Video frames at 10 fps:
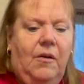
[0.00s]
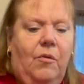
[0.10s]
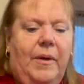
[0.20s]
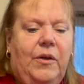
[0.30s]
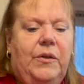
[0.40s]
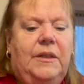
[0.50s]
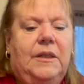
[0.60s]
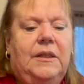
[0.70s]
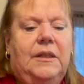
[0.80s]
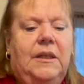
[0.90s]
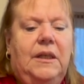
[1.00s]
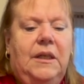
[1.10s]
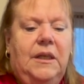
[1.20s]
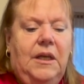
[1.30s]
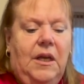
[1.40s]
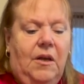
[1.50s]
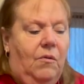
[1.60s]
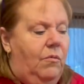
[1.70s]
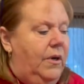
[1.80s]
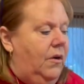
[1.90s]
Oh my goodness.
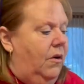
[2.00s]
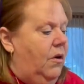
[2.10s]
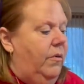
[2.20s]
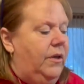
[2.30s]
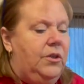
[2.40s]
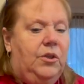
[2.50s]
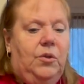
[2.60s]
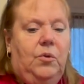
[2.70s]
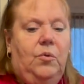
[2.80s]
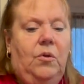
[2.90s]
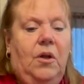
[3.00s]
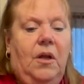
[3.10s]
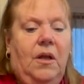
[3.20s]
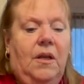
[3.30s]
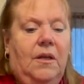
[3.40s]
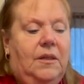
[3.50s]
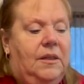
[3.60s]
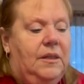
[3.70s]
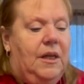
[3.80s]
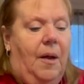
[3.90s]
We are going to
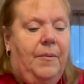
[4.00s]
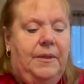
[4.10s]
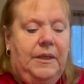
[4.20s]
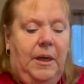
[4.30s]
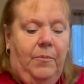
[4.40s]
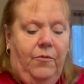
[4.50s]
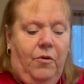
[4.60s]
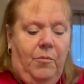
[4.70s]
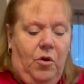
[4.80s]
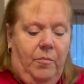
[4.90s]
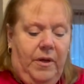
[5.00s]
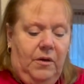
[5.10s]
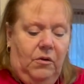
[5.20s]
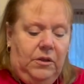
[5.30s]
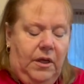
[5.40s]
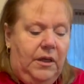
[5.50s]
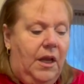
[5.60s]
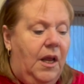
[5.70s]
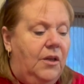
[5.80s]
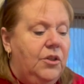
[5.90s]
stop the tape for a moment. Hold on,
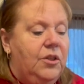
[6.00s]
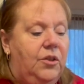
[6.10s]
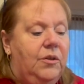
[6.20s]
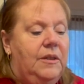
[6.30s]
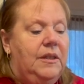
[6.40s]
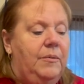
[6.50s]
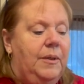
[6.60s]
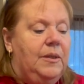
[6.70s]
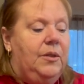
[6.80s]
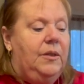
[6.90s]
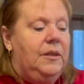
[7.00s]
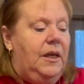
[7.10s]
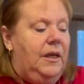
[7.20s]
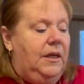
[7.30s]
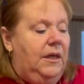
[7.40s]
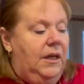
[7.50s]
just so you can see what this looks like.